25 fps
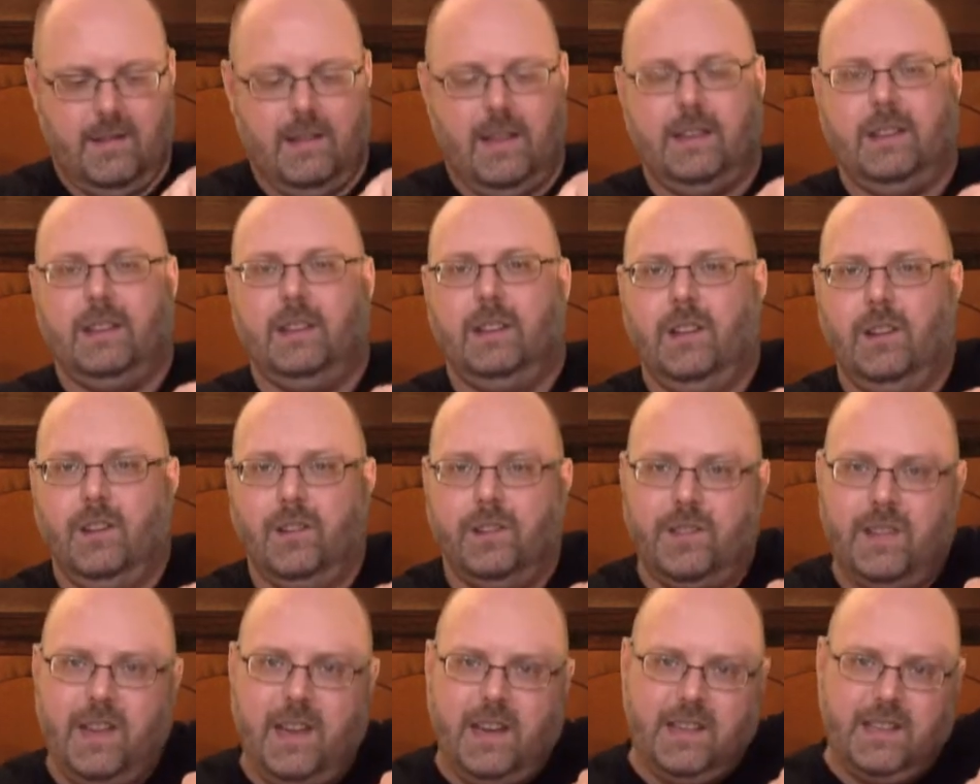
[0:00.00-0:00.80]
Like the
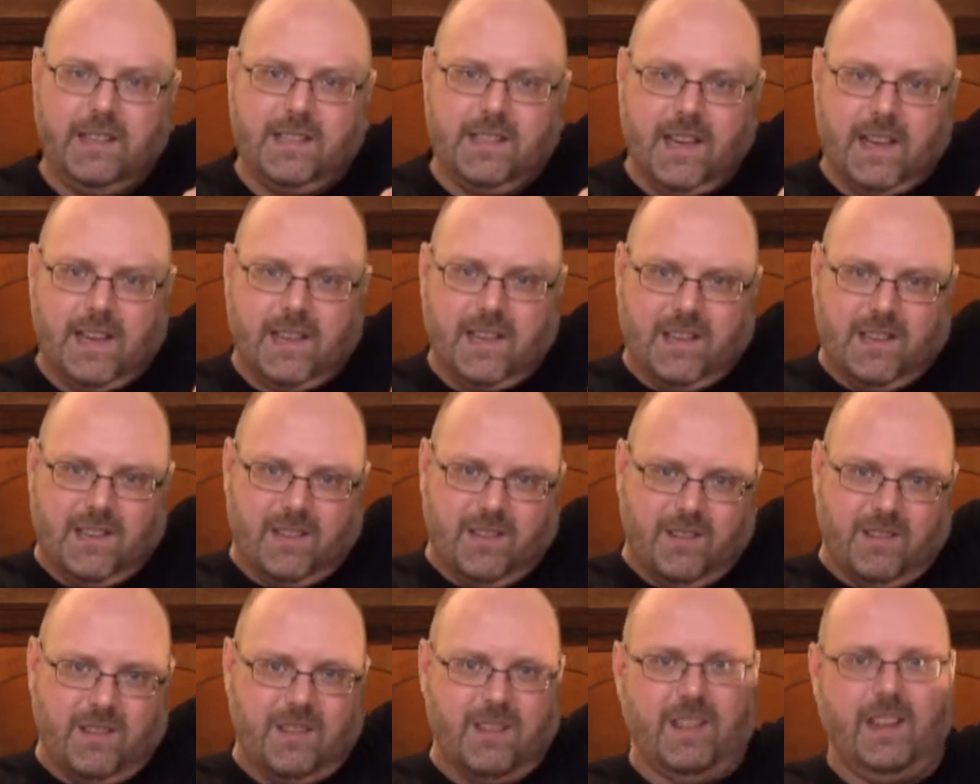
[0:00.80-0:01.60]
little things didn't
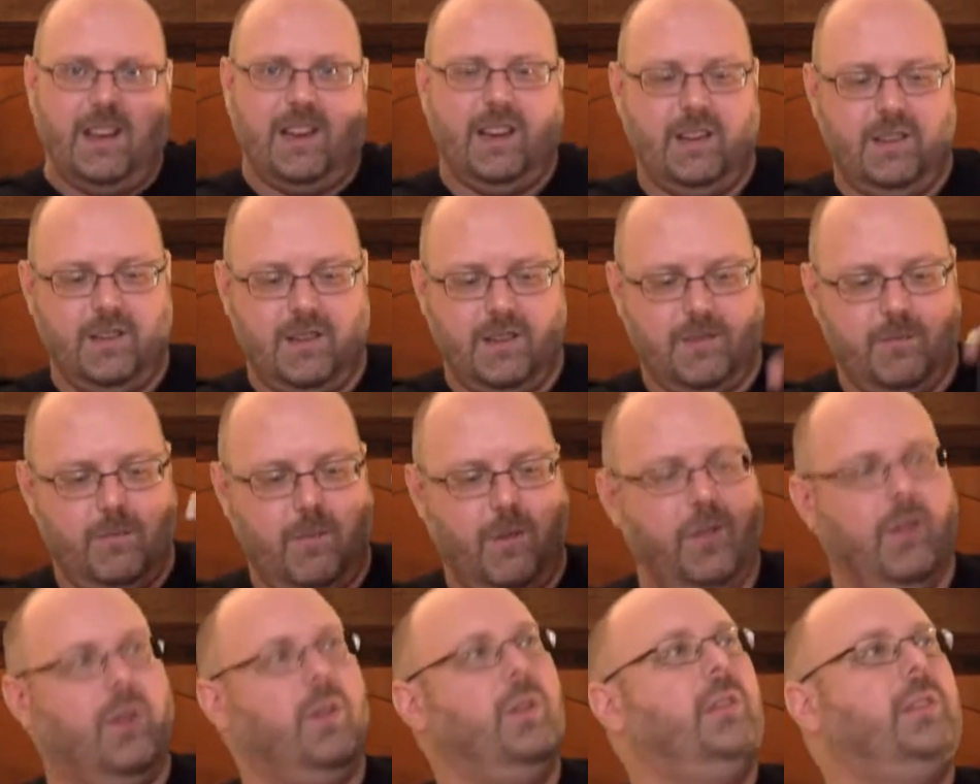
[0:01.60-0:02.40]
do, like it just
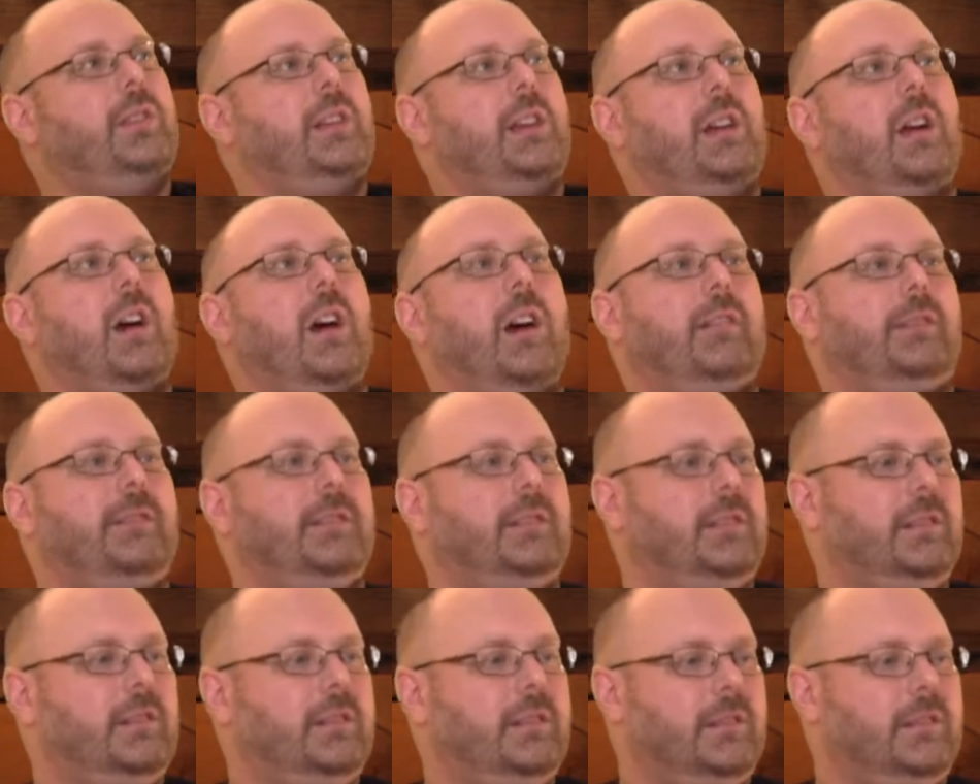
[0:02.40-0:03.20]
pulled the whole thing off.